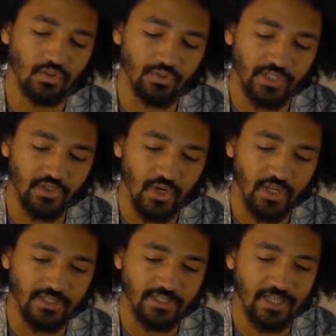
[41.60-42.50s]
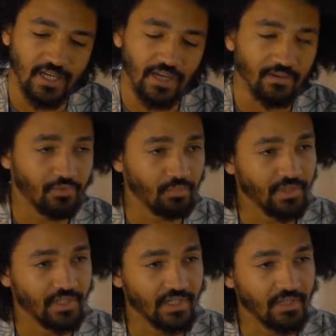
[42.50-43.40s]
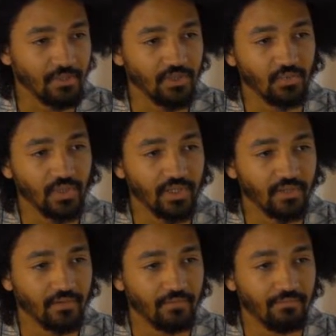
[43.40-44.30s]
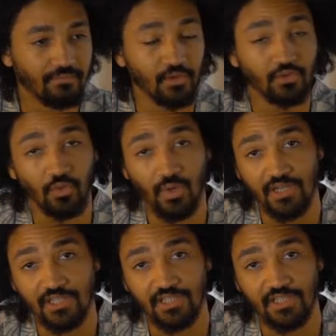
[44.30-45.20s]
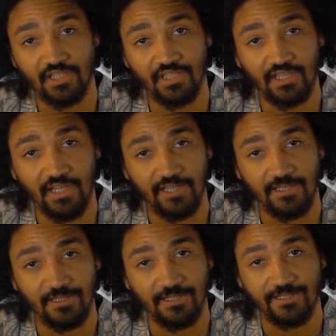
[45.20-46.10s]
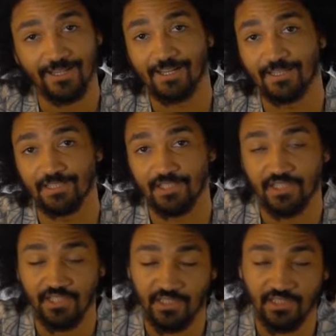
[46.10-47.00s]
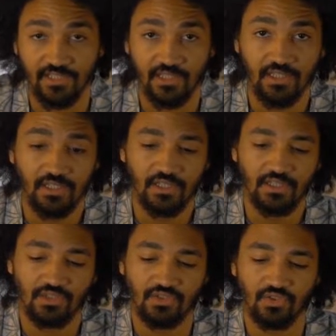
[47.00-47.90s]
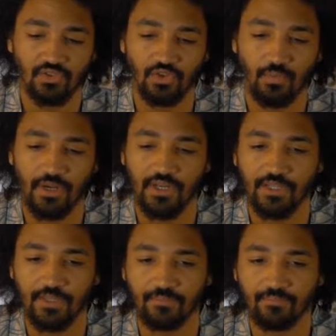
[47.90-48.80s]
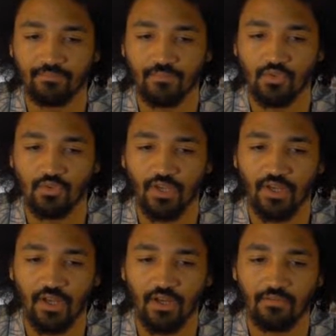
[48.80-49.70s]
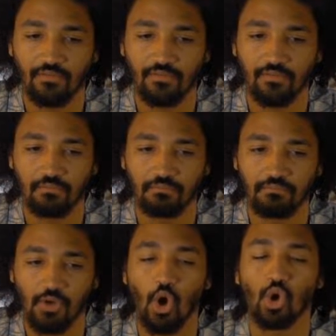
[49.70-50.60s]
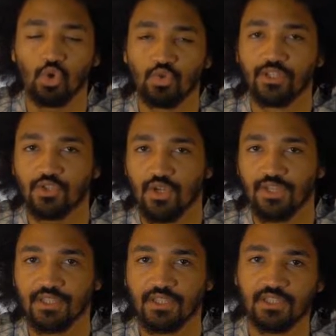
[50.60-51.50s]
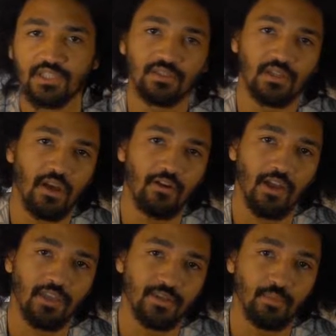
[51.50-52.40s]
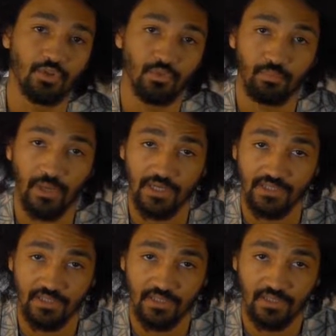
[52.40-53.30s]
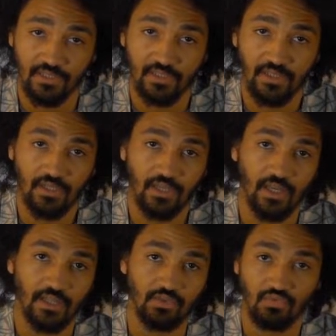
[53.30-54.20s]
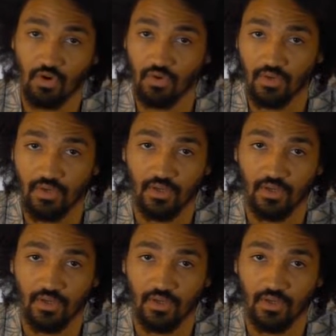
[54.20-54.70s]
the texture artist guy have to be in between photorealistic and stylized skills. So normally you're gonna have a good texture artist is able to paint and draw.